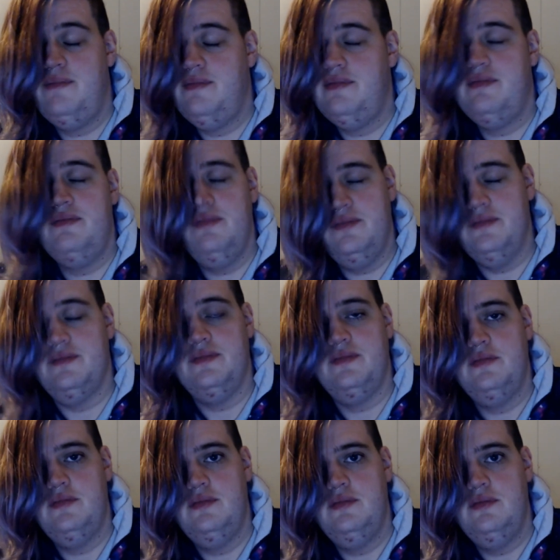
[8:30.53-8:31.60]

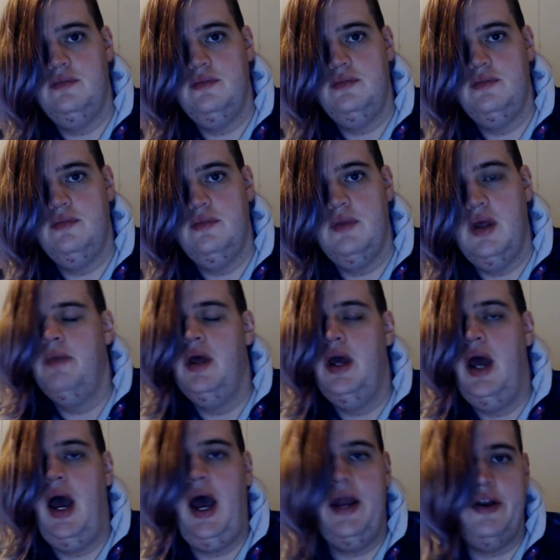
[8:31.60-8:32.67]

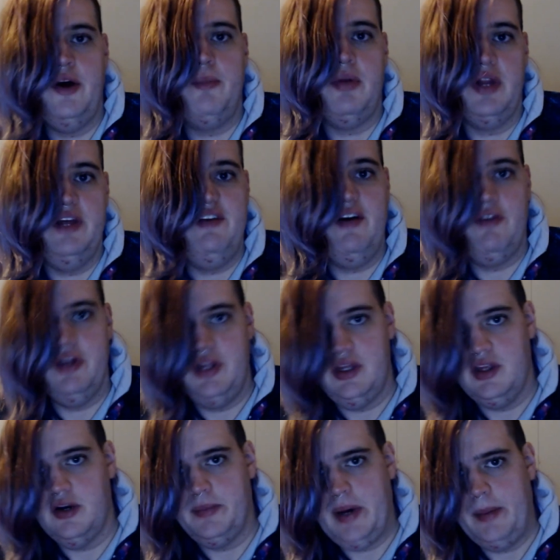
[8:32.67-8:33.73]
I don't believe everything the
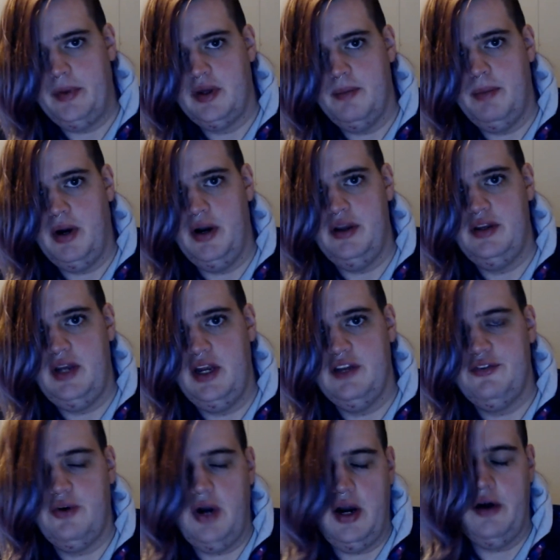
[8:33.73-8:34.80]
Republican Party stands
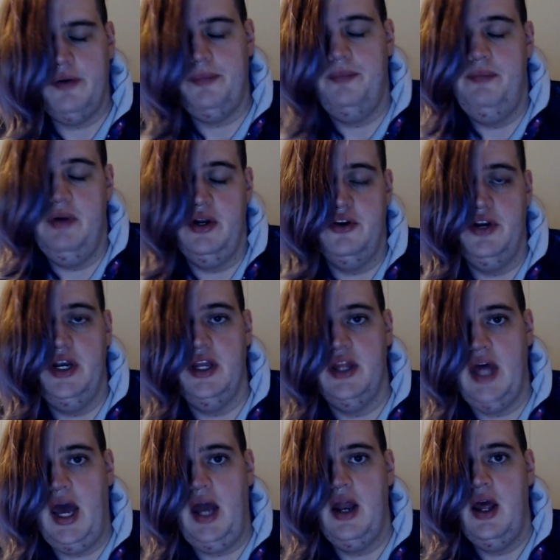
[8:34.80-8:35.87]
for. I'll agree to
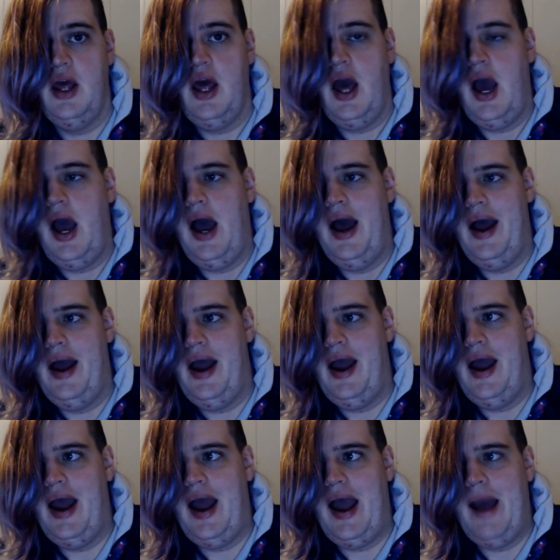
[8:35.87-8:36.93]
that.
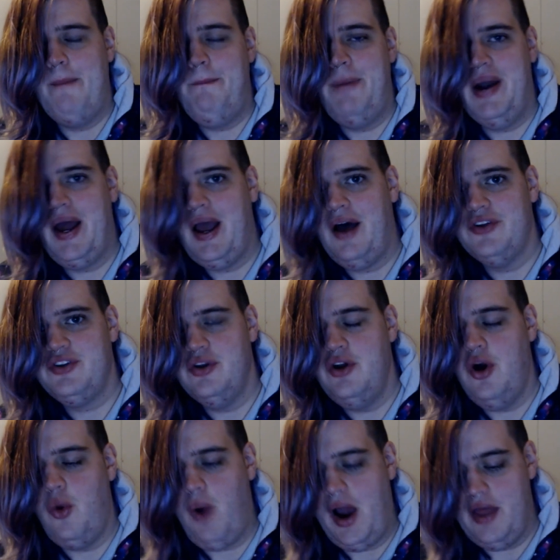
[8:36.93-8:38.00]
But I also know
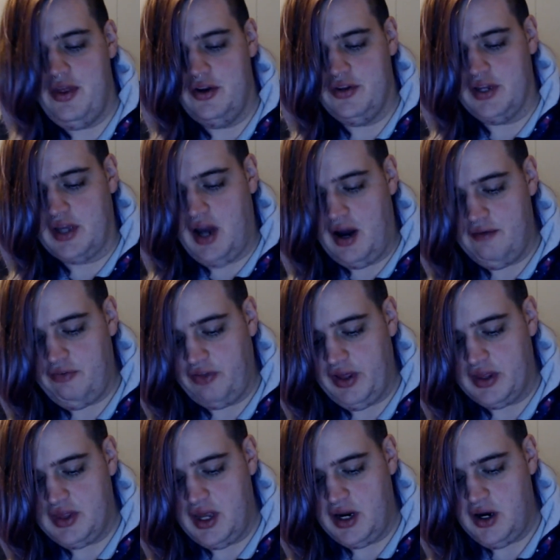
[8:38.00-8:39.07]
why there's a
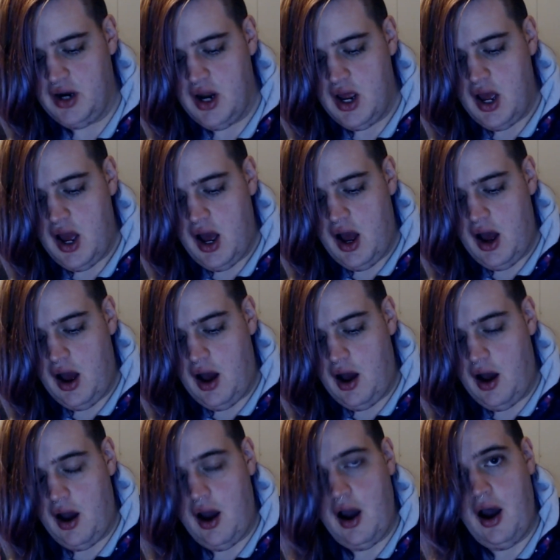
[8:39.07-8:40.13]
conflict there.
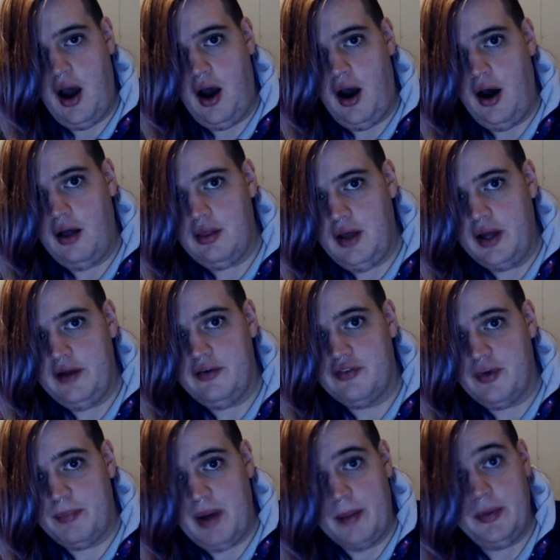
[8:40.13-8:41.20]
A lot of
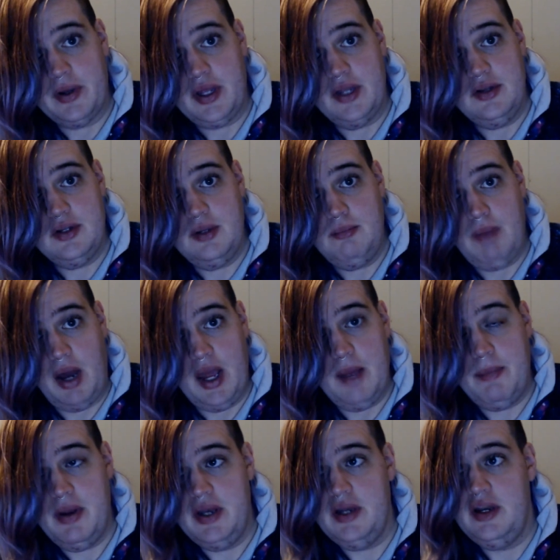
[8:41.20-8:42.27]
Republicans, in my
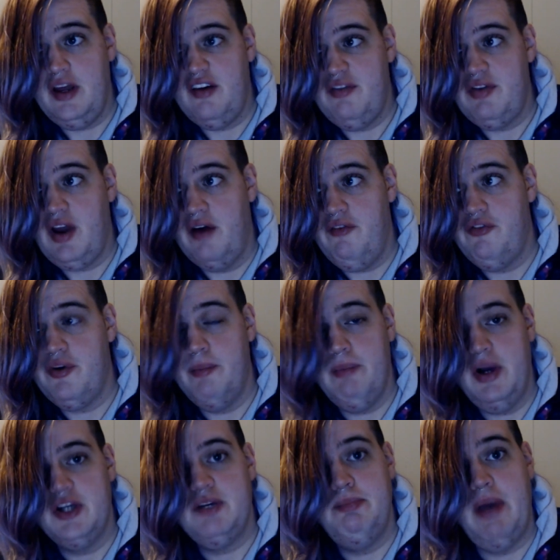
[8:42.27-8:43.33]
opinion, have come from
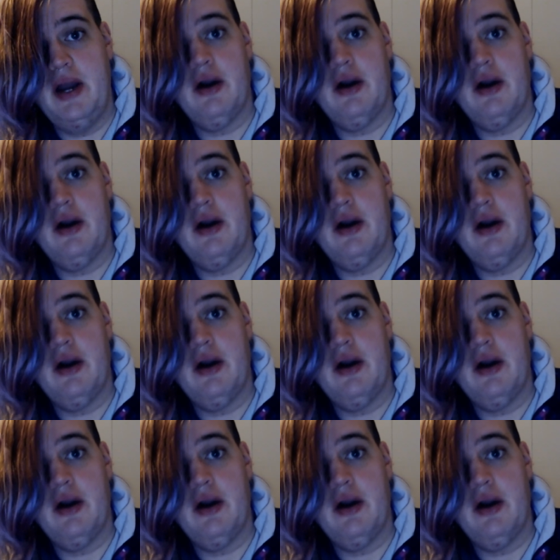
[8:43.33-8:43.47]
much better